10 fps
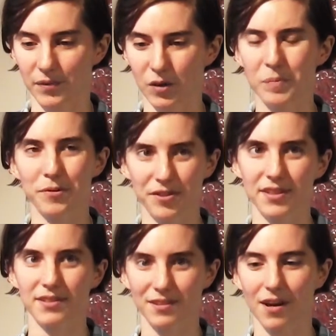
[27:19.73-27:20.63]
going to
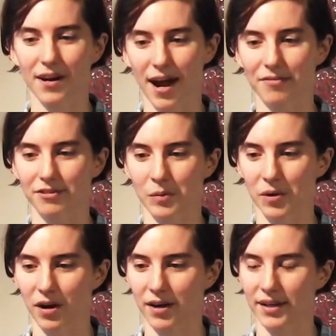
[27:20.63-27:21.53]
persist long after I'm
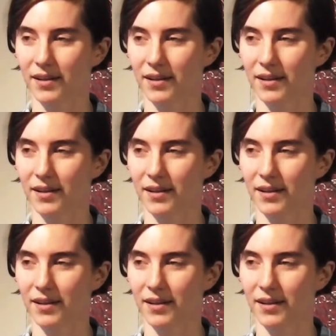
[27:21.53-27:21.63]
gone